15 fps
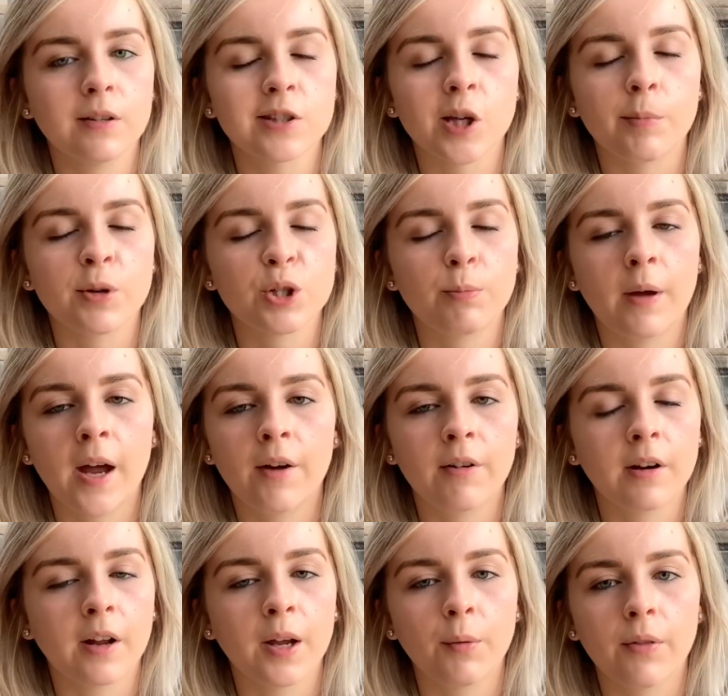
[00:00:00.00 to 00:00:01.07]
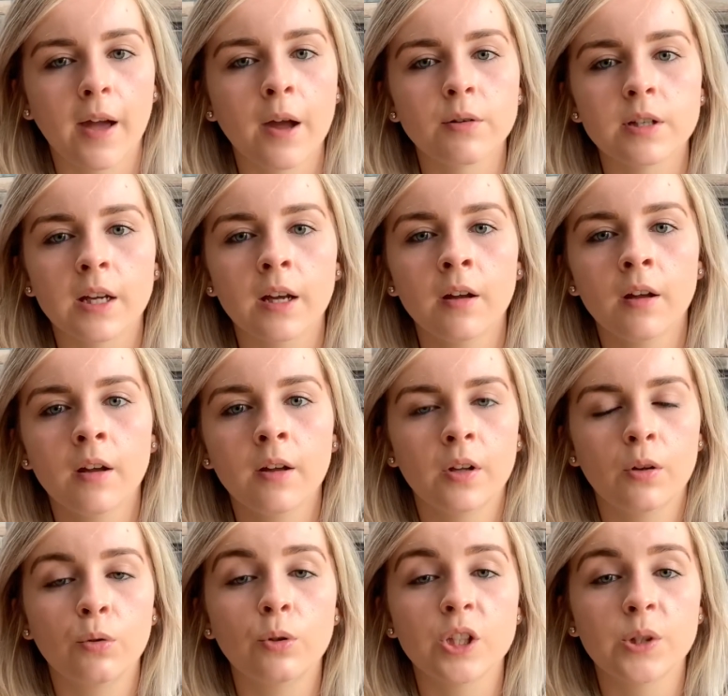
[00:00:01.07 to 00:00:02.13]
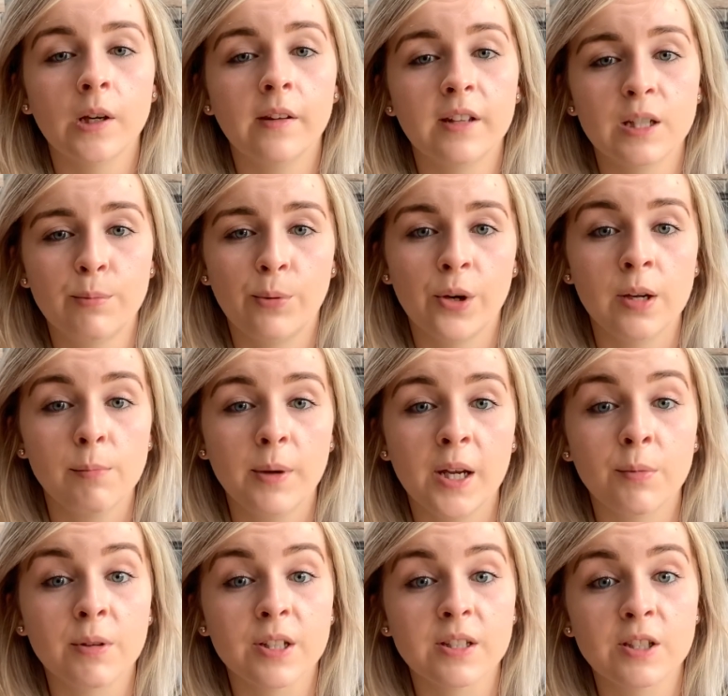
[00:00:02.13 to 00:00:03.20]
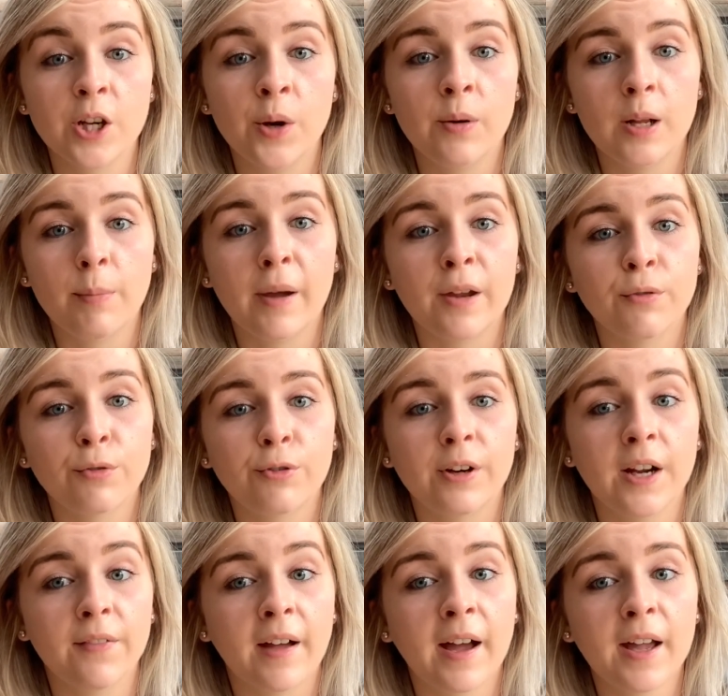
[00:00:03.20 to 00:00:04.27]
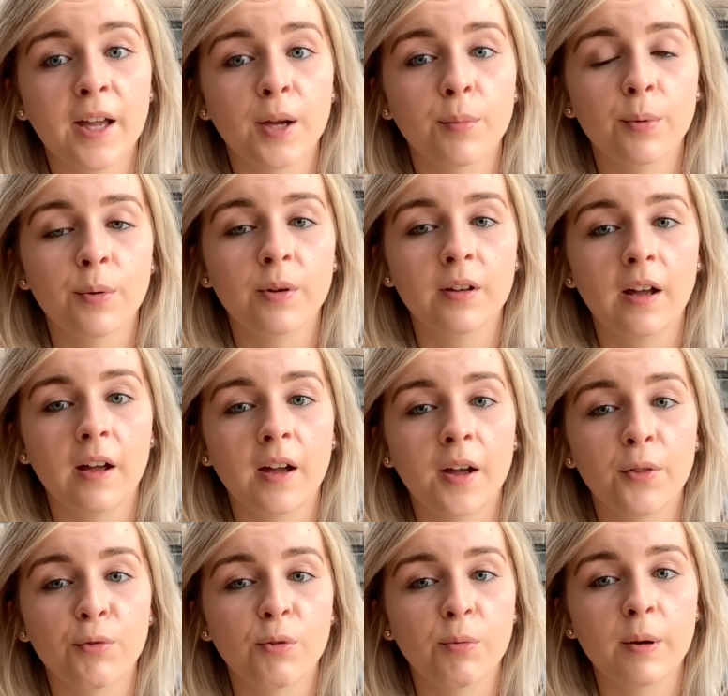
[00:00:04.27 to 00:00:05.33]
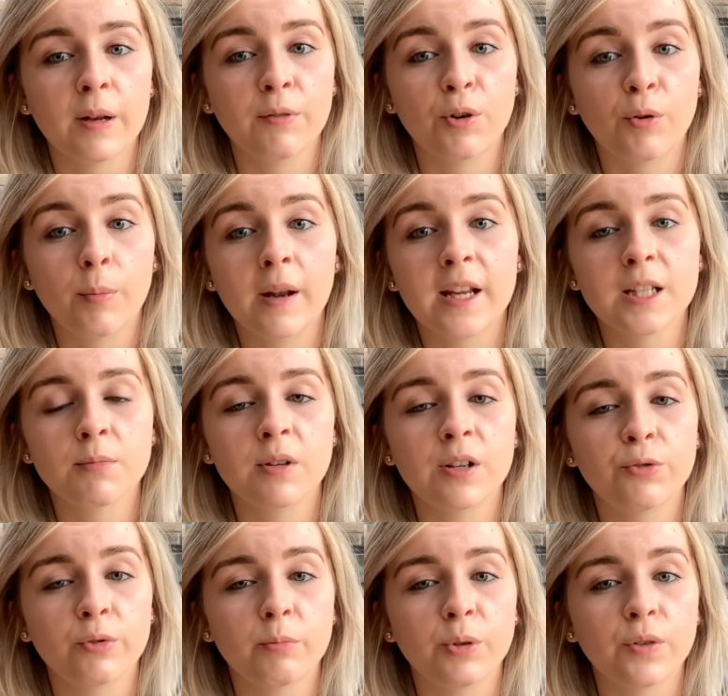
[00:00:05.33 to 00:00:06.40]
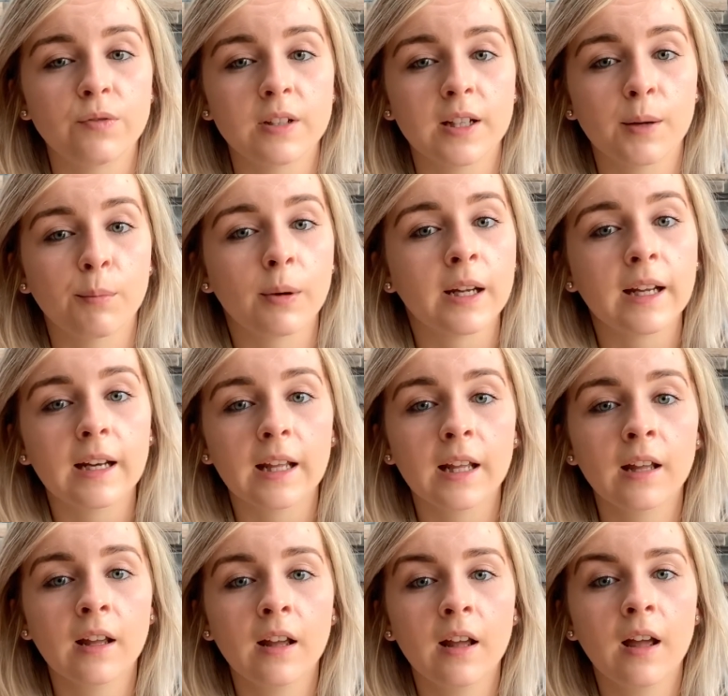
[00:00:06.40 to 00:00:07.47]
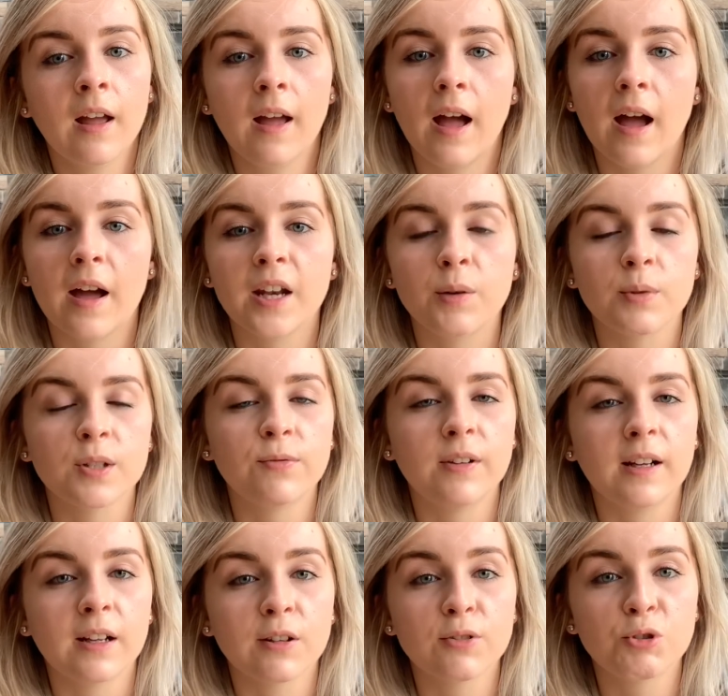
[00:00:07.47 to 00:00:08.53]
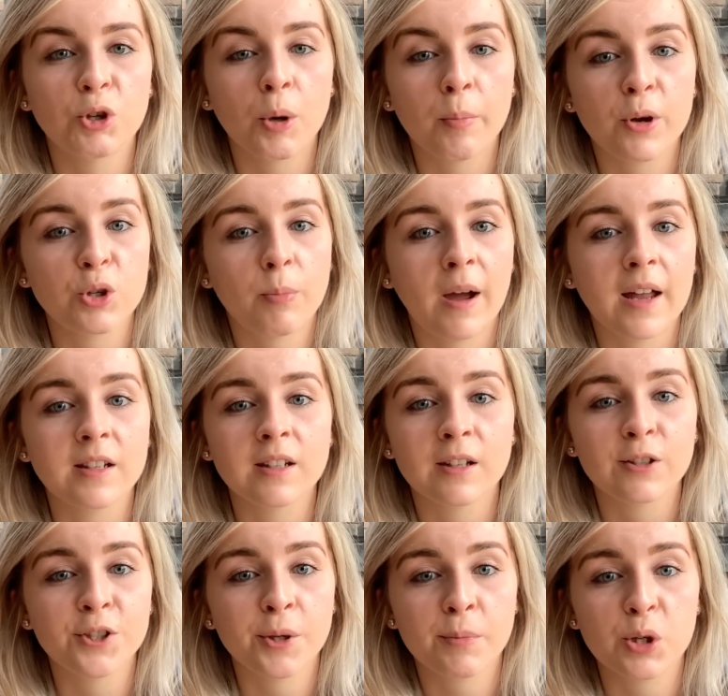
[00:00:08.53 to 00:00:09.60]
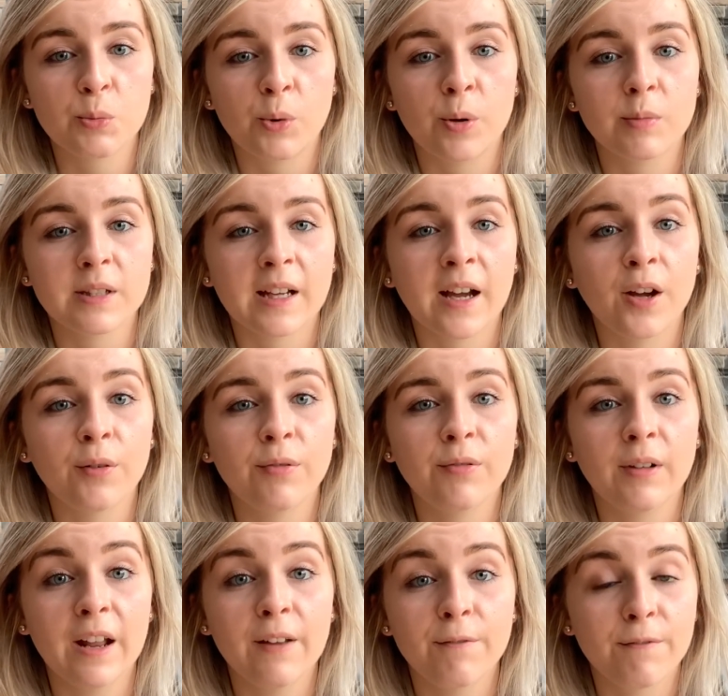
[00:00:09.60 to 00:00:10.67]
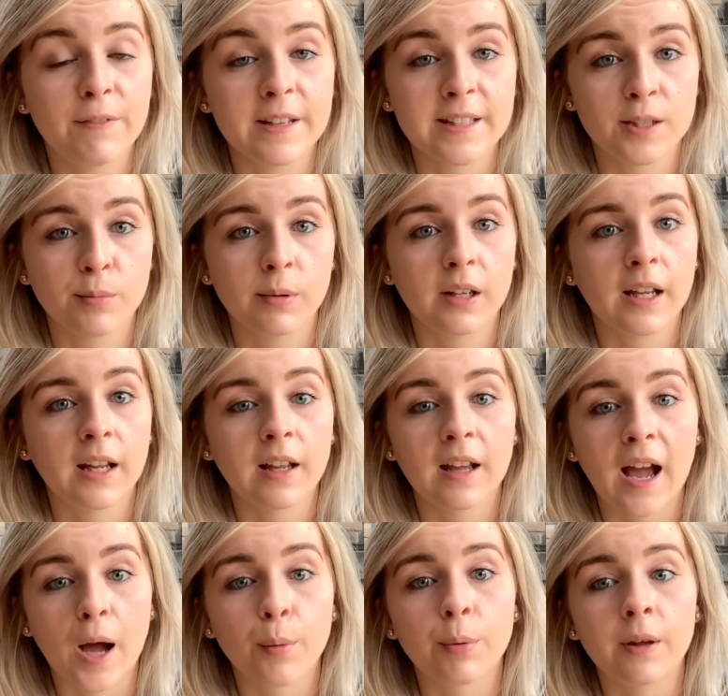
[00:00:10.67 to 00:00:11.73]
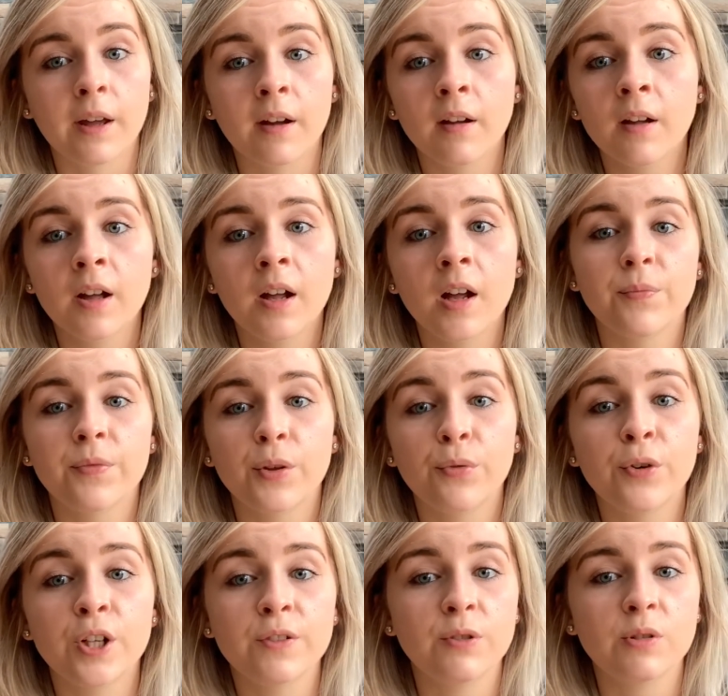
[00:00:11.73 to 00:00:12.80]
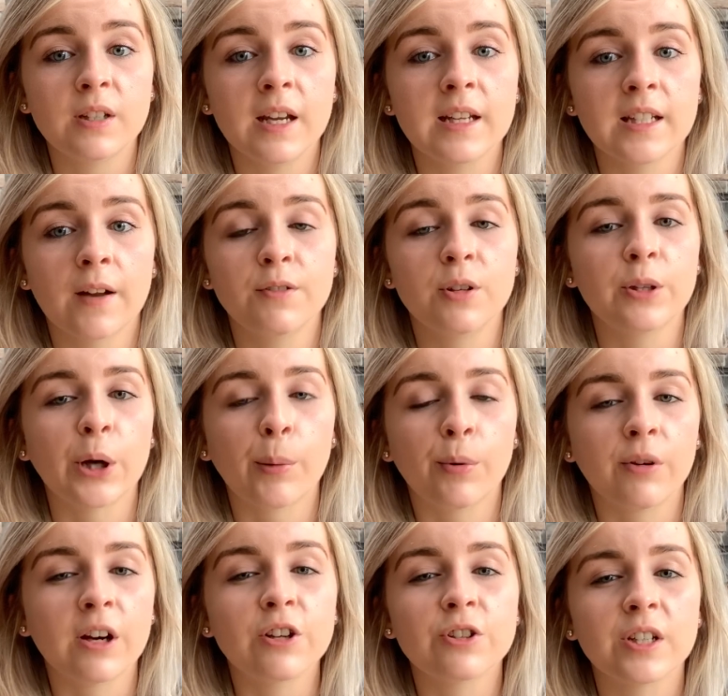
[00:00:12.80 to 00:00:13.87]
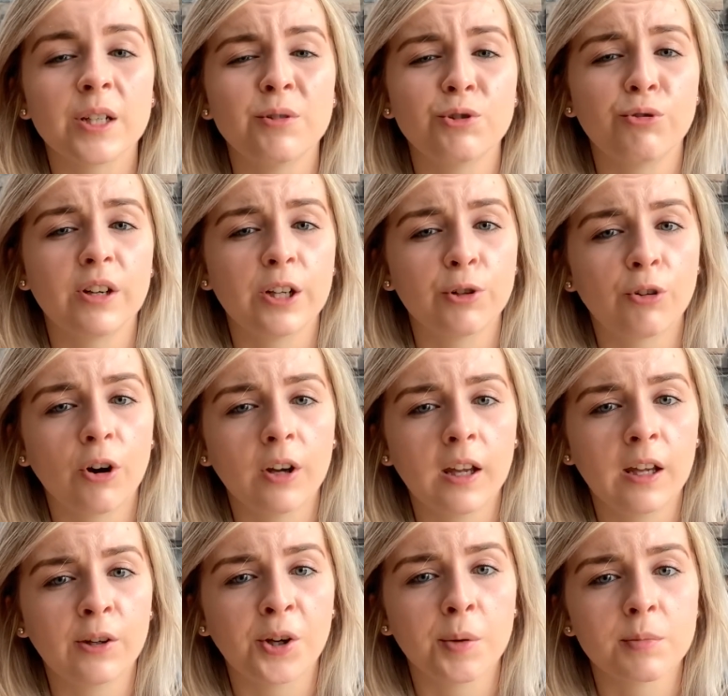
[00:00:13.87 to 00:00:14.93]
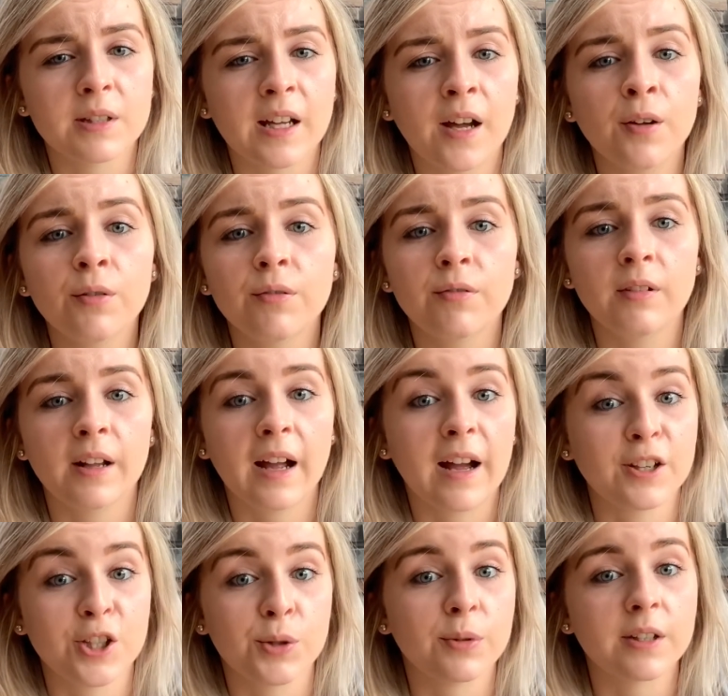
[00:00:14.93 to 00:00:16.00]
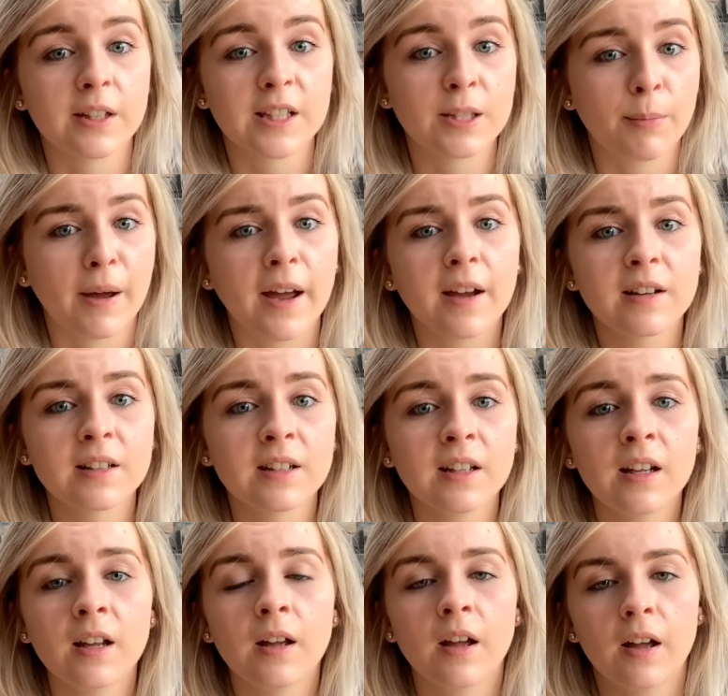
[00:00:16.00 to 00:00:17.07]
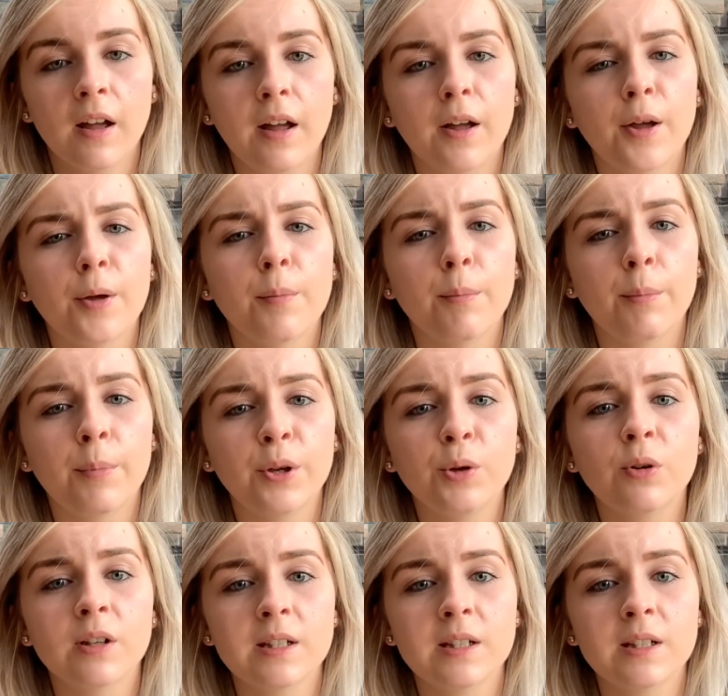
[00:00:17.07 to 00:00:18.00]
so much better at night without it. Also at this point, Bear was totally pain-free in that hip. The replacement had removed it completely, and he was feeling so much better, so much more himself, visibly happier. The first few days after the operation, he was really groggy and not himself, like as you would expect. But you could